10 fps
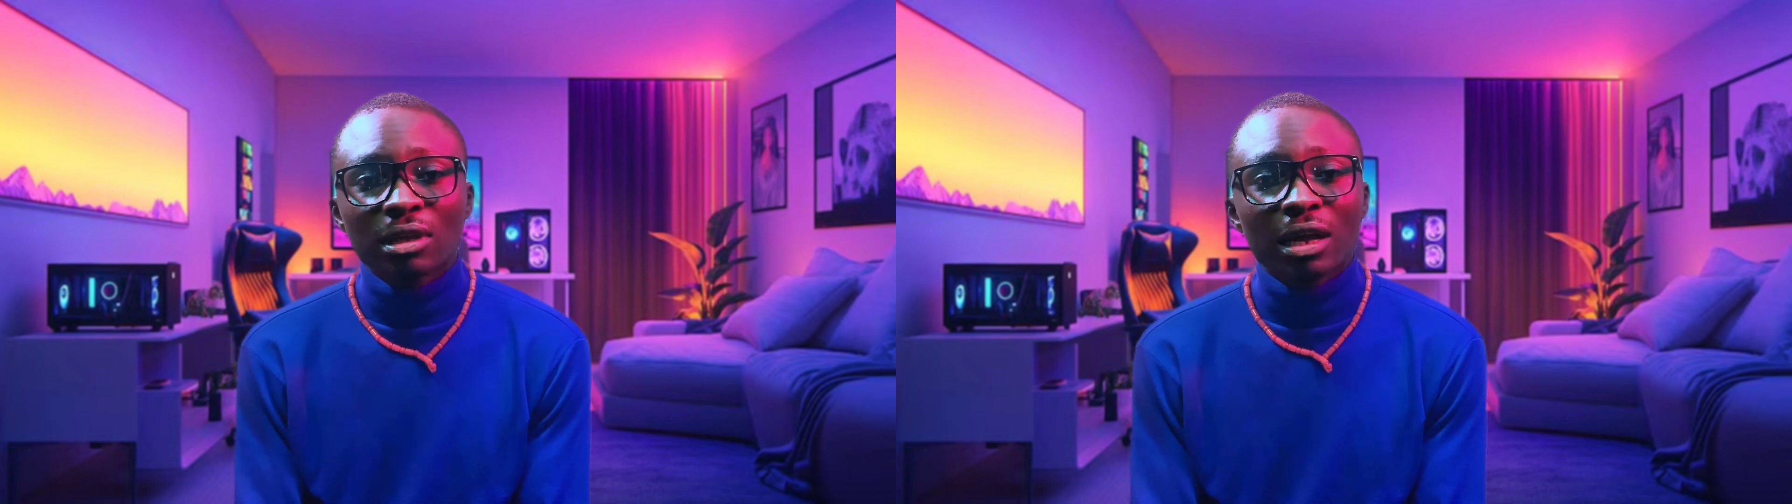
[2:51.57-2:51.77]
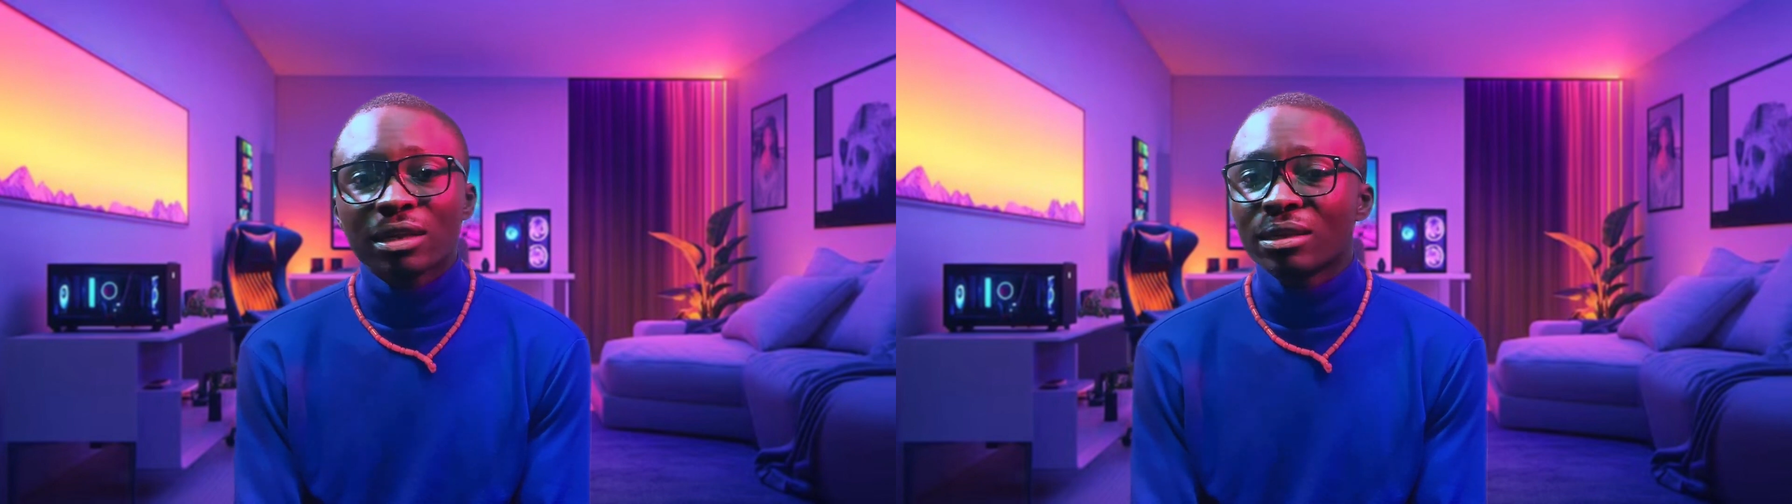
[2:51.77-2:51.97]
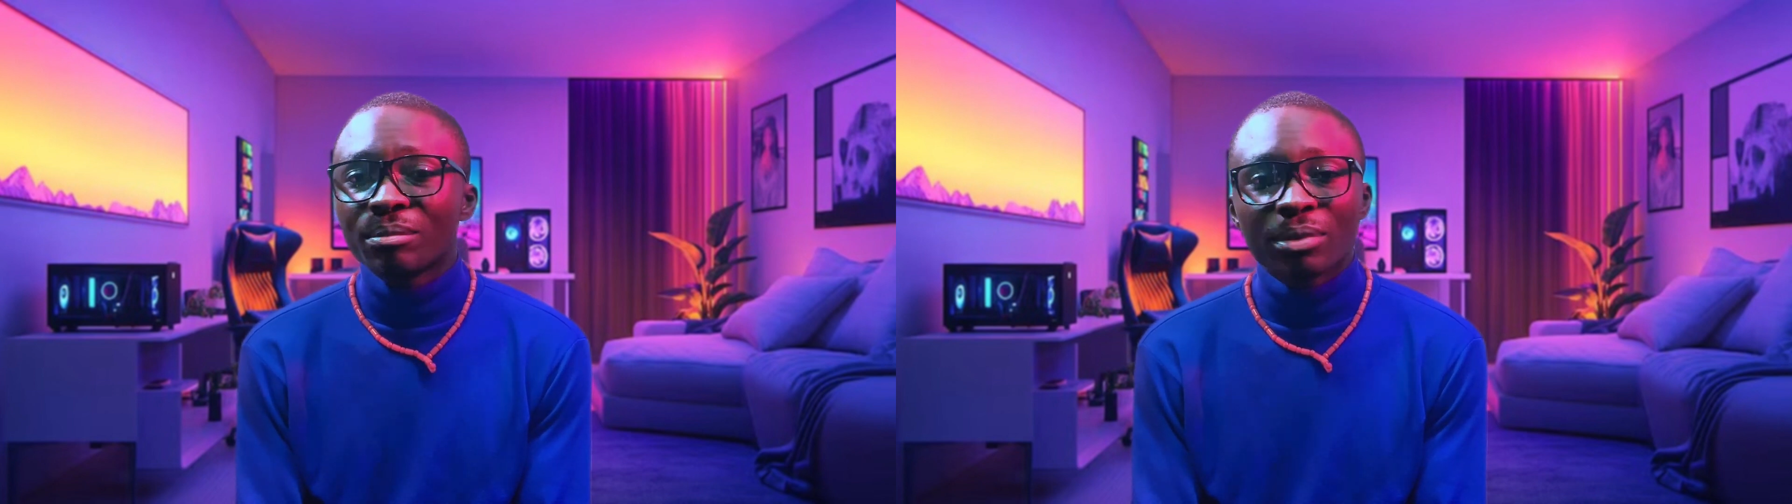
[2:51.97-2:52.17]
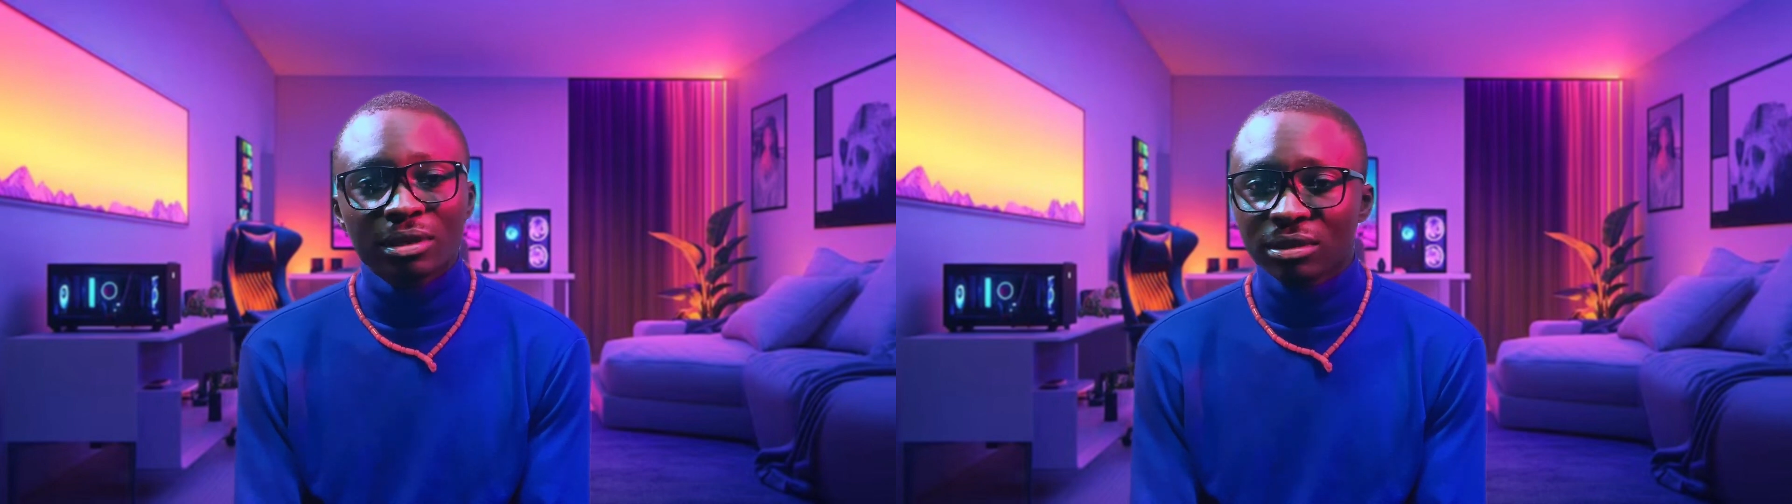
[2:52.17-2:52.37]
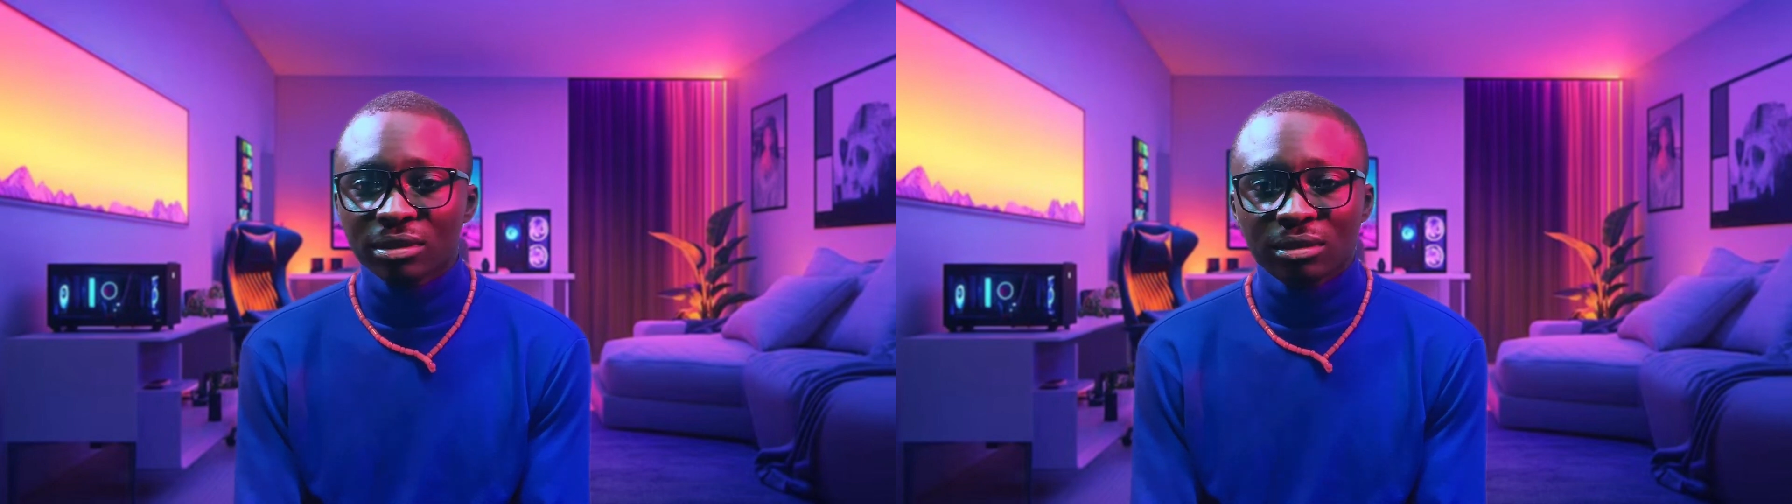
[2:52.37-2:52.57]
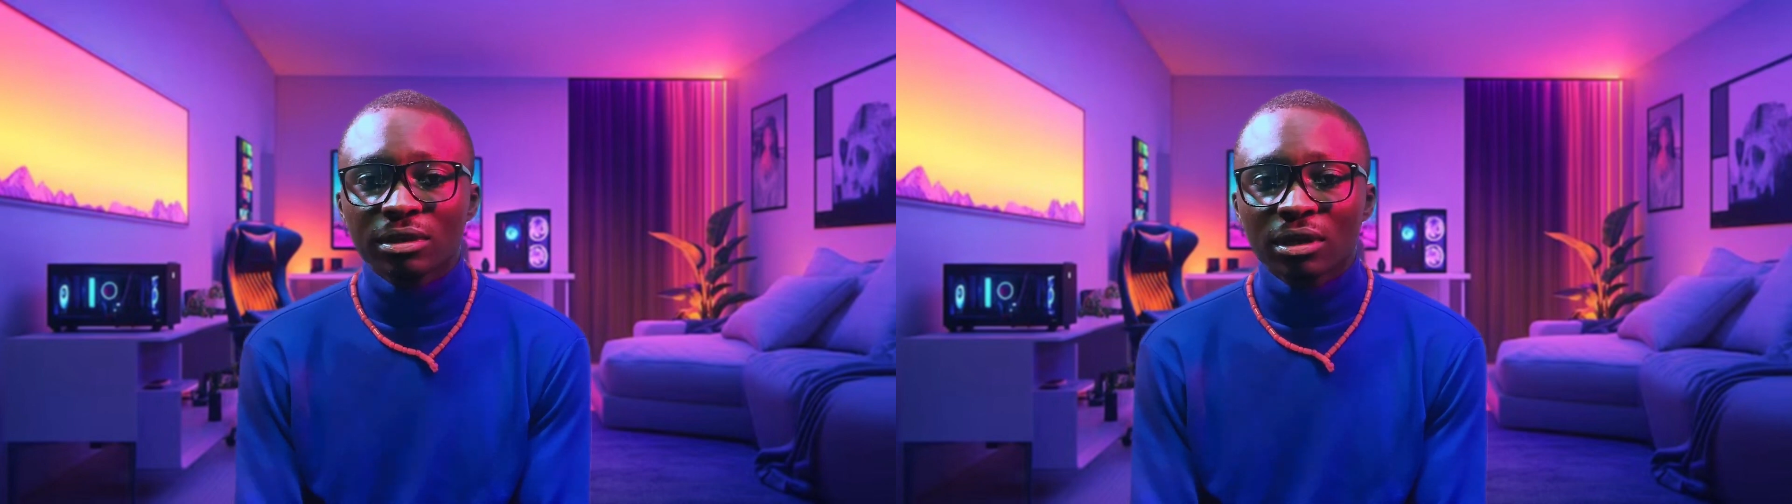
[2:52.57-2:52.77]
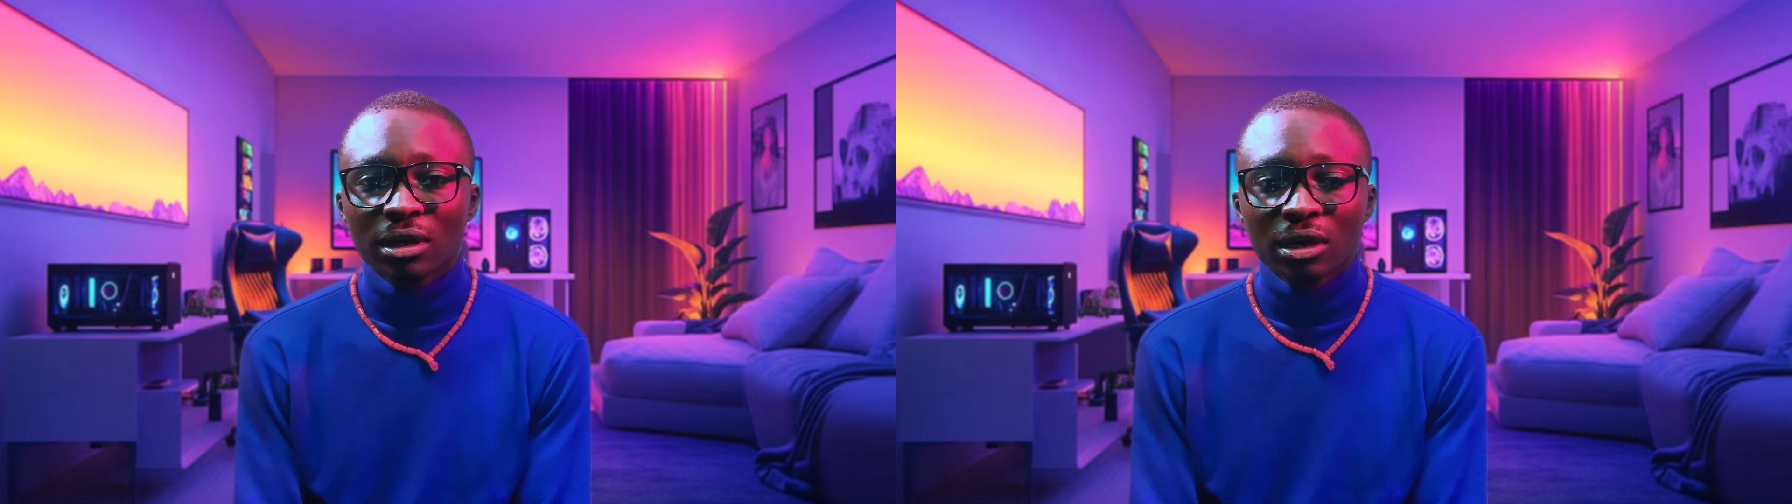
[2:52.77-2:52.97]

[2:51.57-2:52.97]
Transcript: are the best,